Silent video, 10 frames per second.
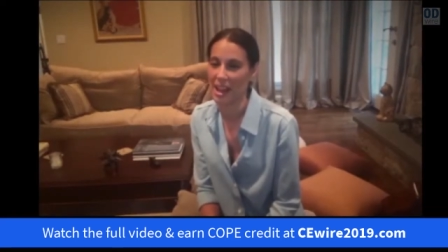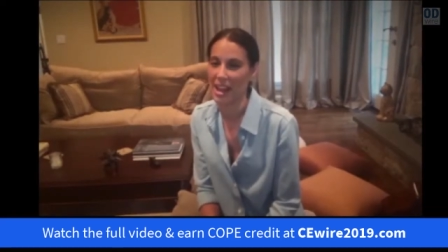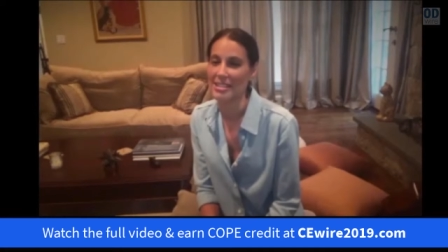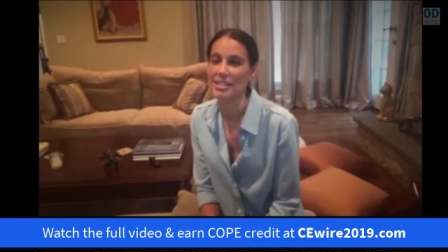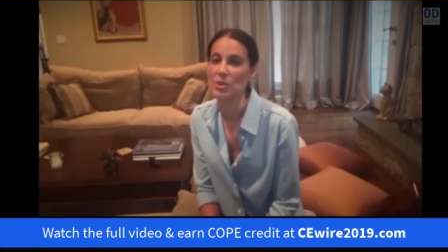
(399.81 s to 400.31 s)

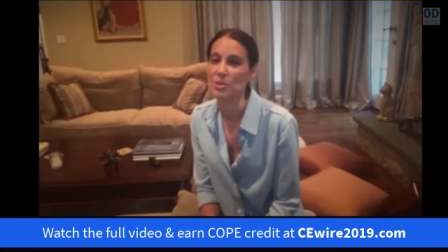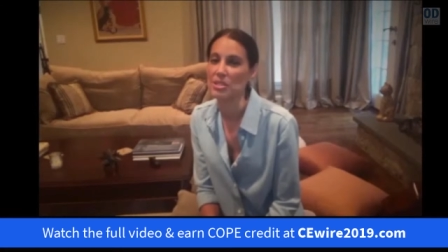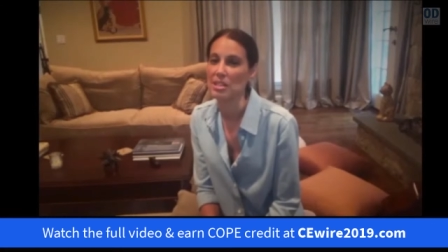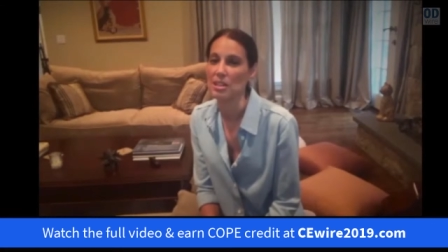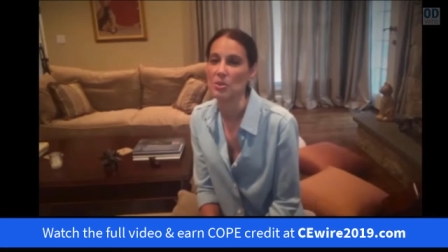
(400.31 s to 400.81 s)
As someone
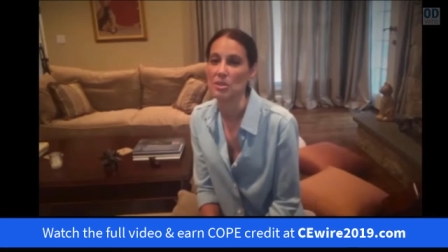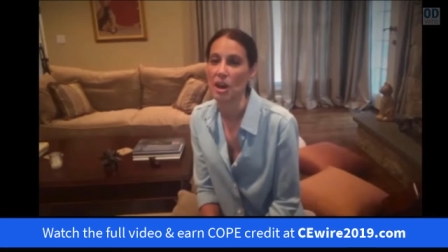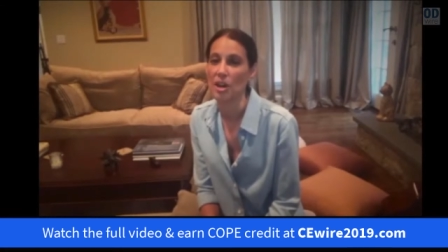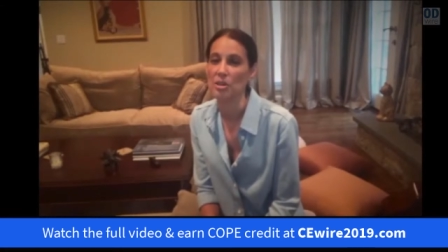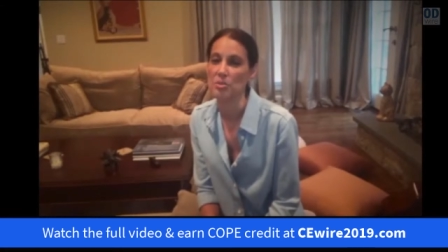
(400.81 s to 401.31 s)
dealing with
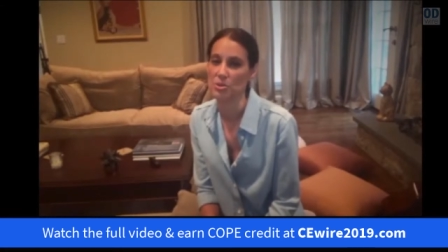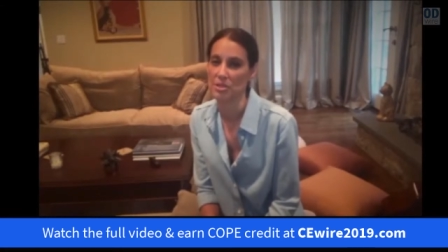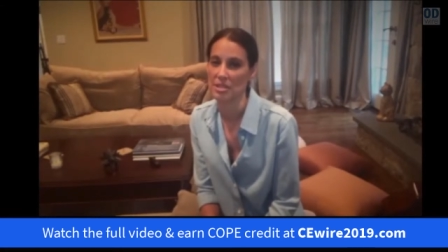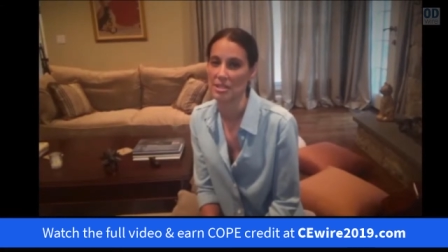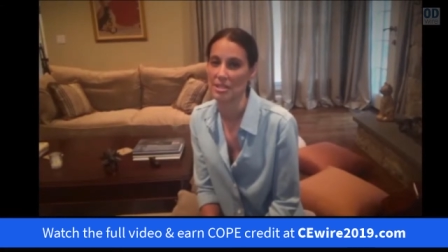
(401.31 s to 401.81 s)
autoimmune
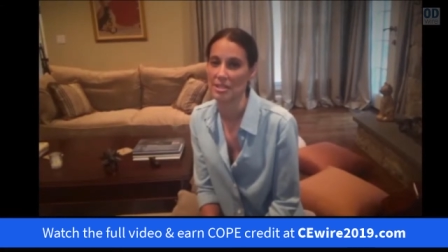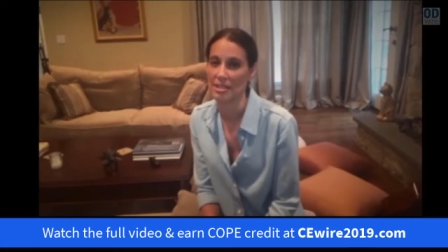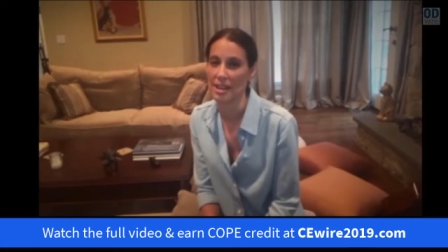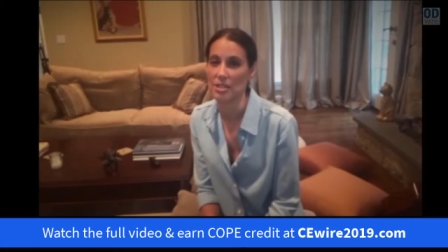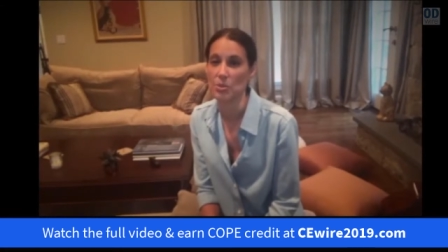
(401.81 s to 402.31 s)

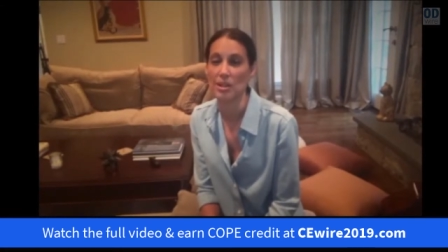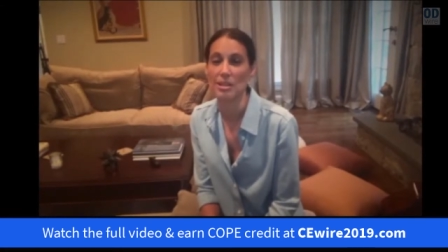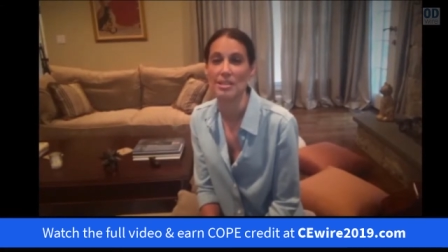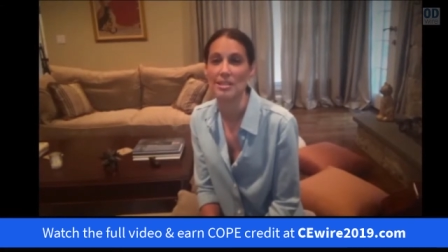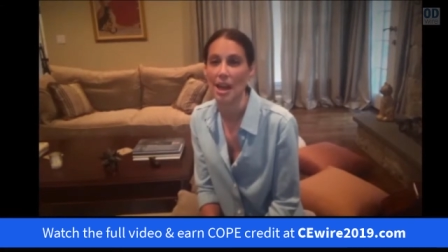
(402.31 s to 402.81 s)
disease, as well
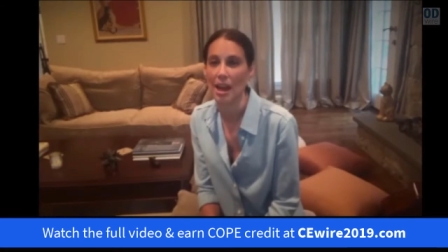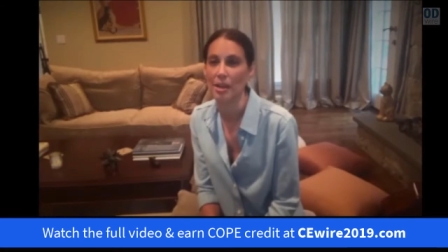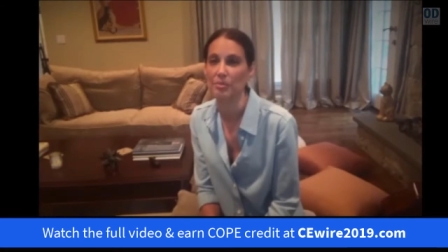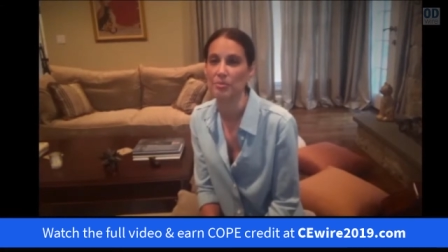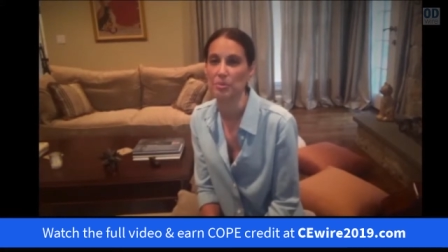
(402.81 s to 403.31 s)
as
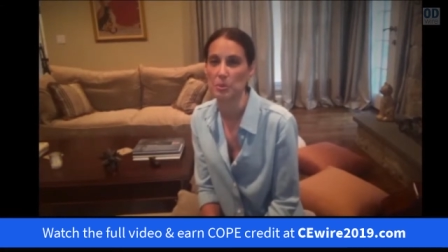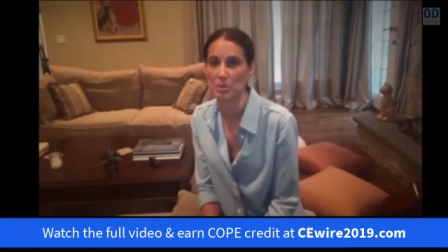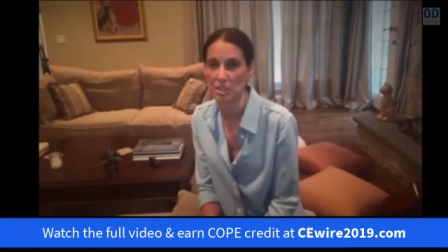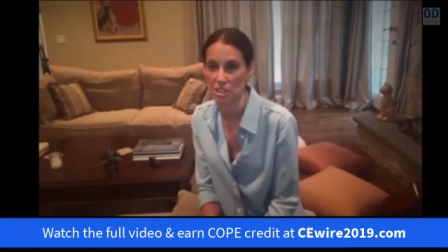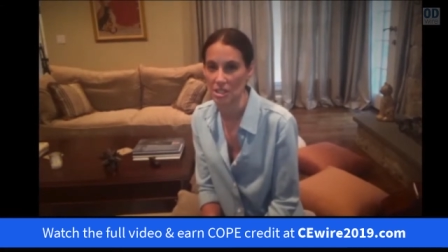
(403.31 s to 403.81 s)
Lyme,
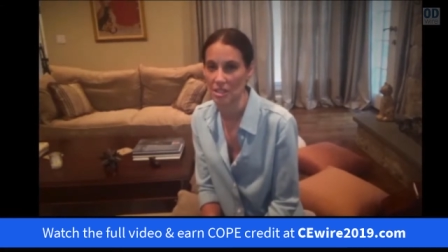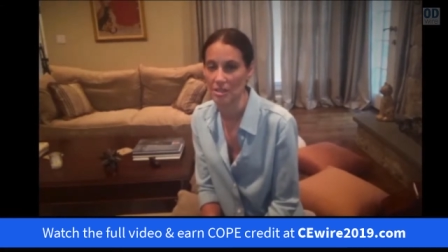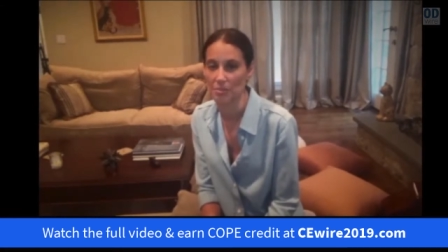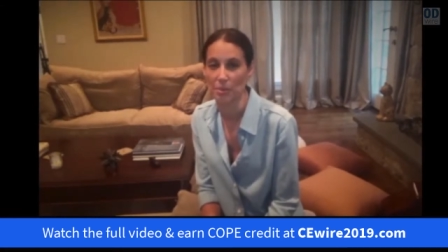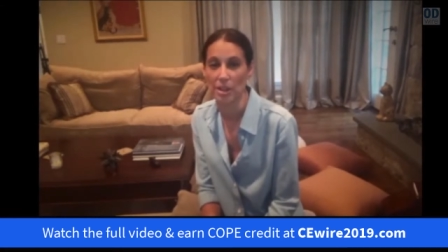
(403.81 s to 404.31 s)

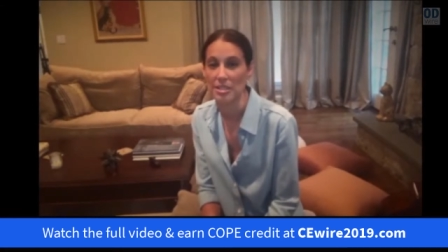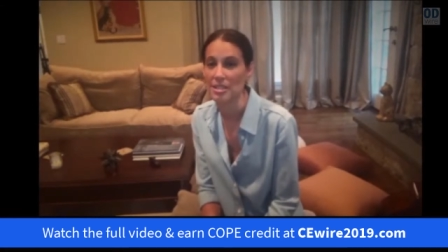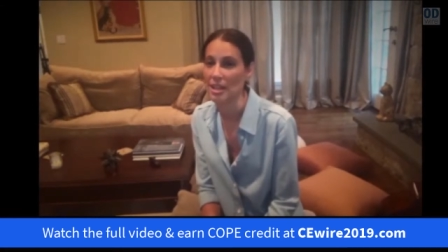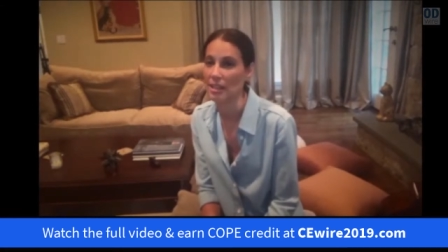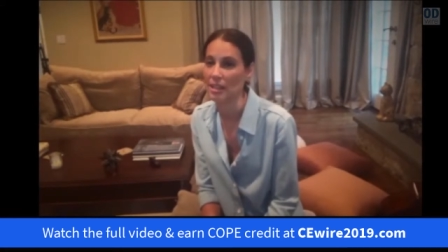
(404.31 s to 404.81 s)
Babesia,
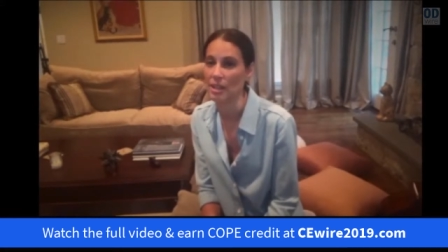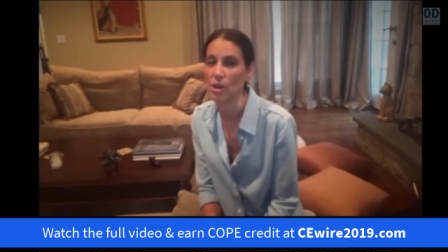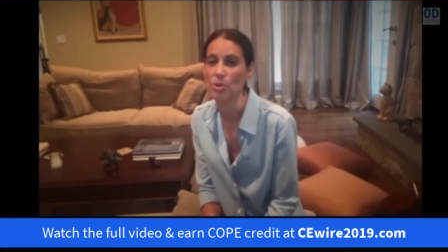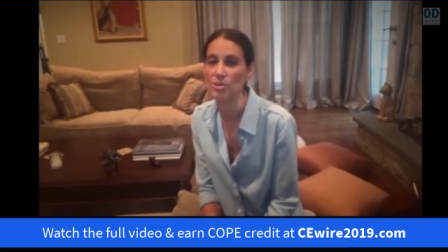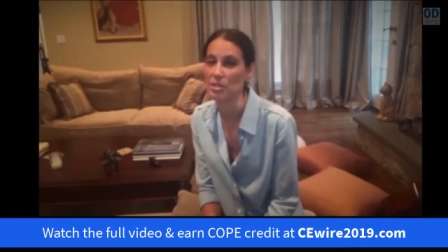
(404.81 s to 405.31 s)
Bartonella, and a
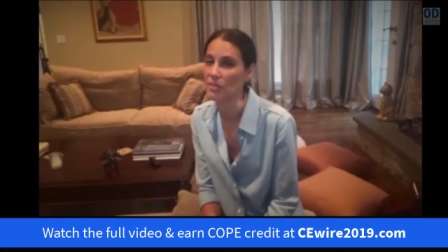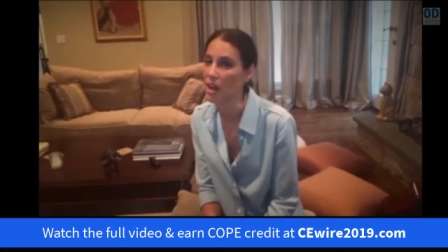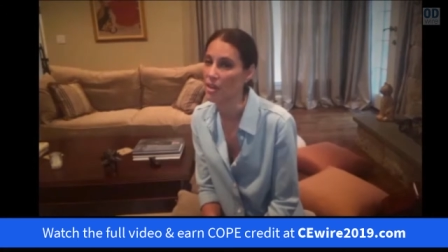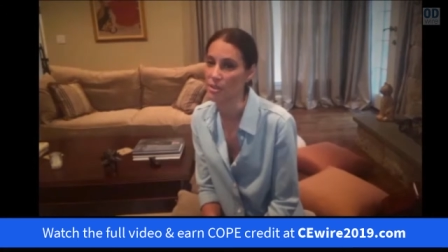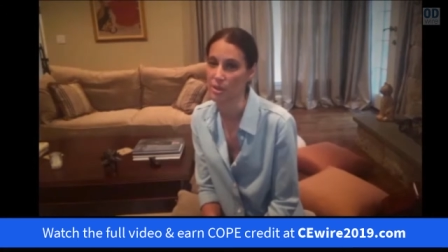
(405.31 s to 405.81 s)
host of
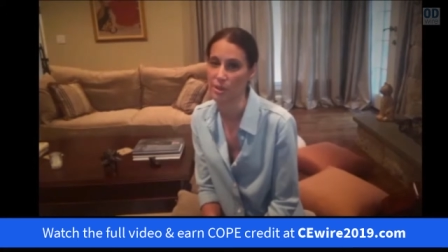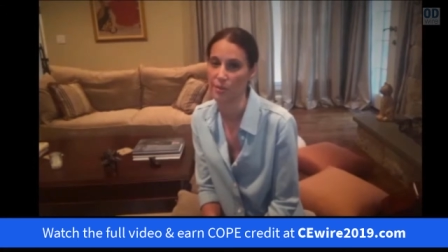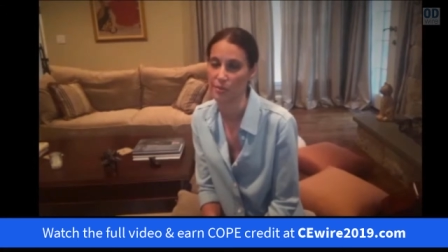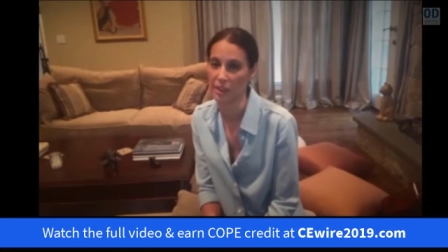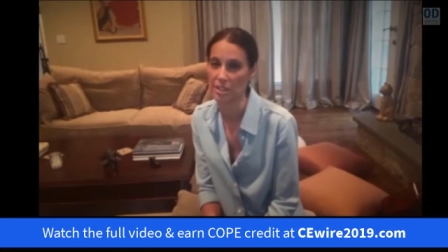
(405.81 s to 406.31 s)
other
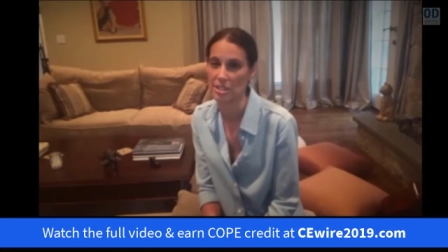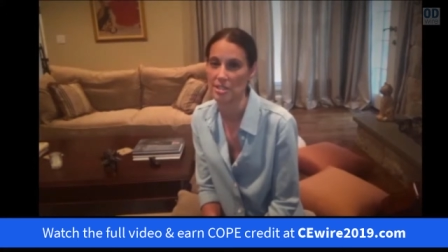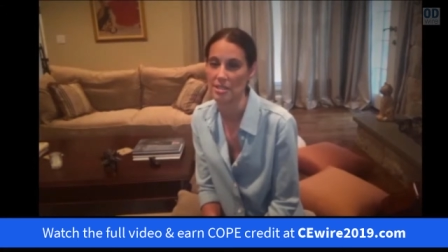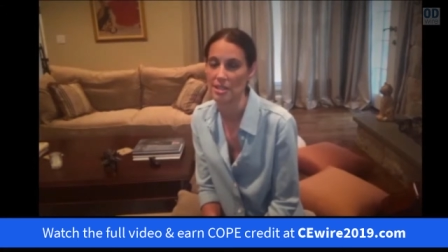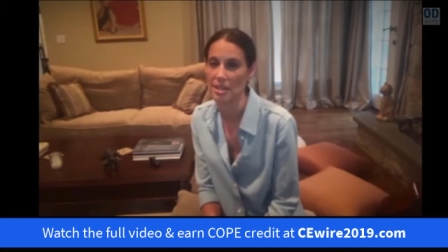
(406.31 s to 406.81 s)

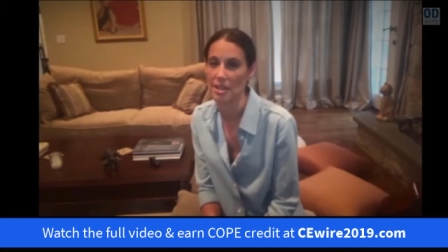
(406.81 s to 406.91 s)
co-infections,